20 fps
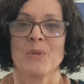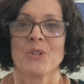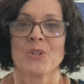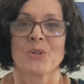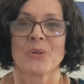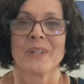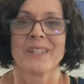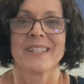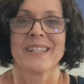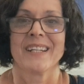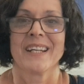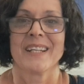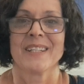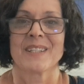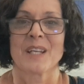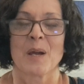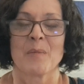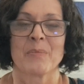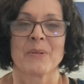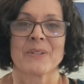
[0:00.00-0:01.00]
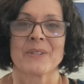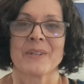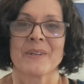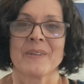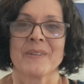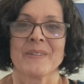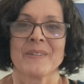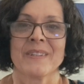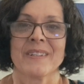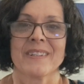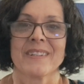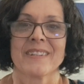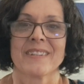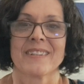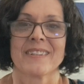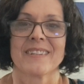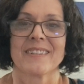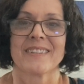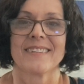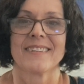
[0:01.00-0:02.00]
enjoyed today's episode.
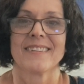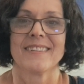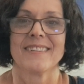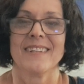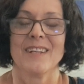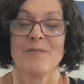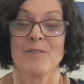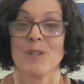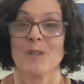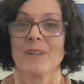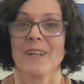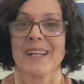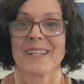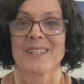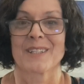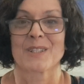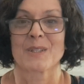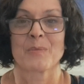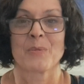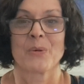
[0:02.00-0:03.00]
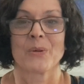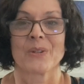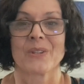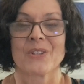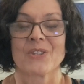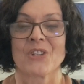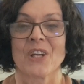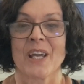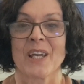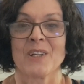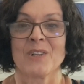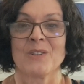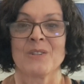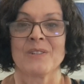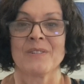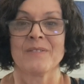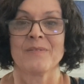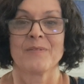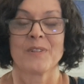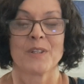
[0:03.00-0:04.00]
If you'd like to support the
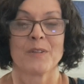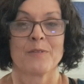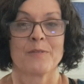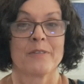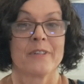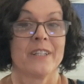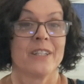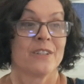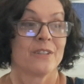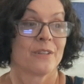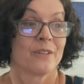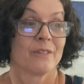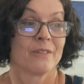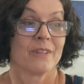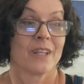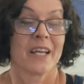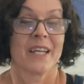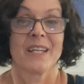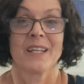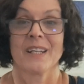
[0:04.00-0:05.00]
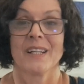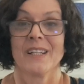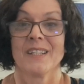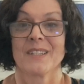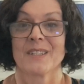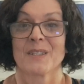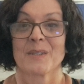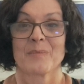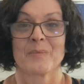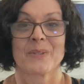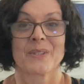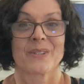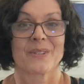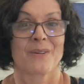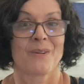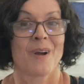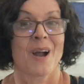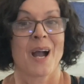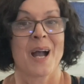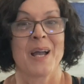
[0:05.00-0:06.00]
channel, feel free to like and
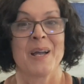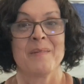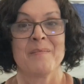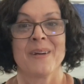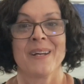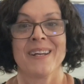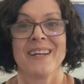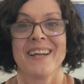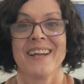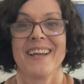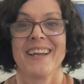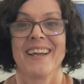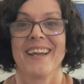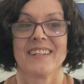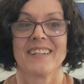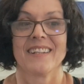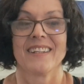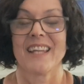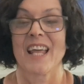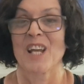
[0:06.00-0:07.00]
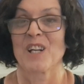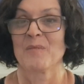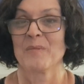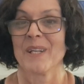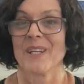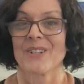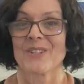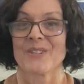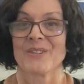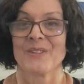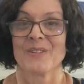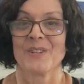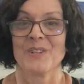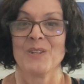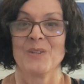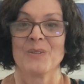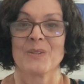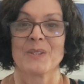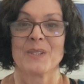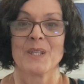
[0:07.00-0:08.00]
subscribe. That'll make sure
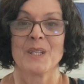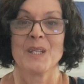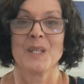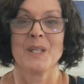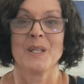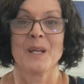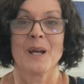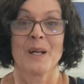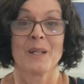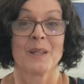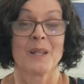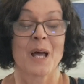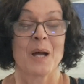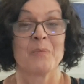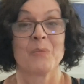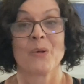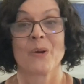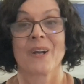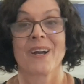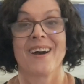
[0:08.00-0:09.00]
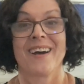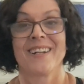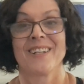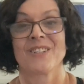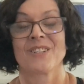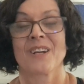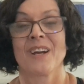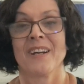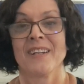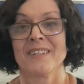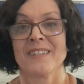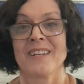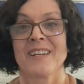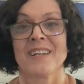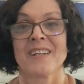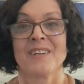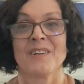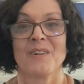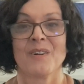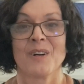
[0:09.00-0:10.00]
that you see a lot more cottage
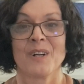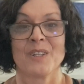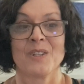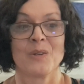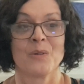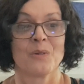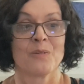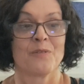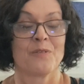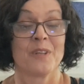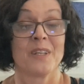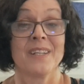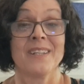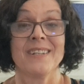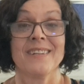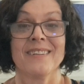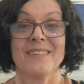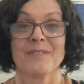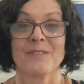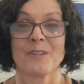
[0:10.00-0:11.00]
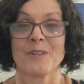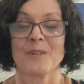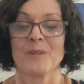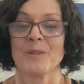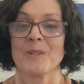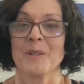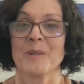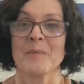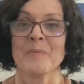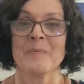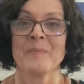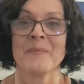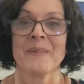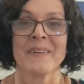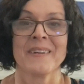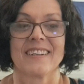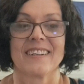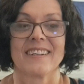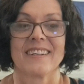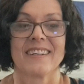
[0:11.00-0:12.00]
content on your feed for YouTube.
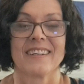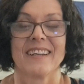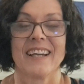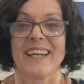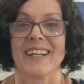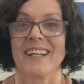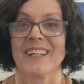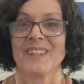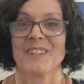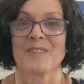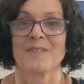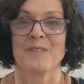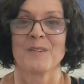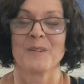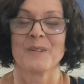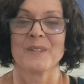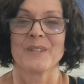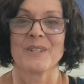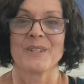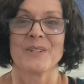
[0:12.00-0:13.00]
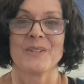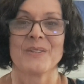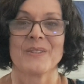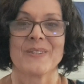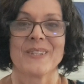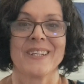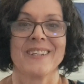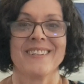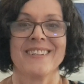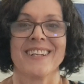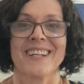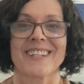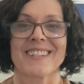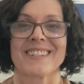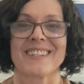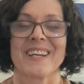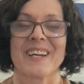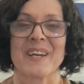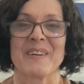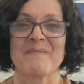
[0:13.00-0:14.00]
And I look forward to seeing you
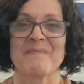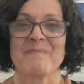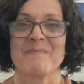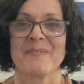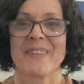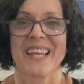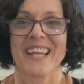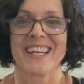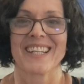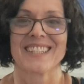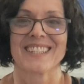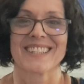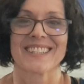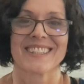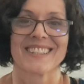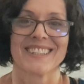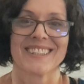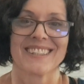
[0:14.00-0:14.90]
next time. Thanks.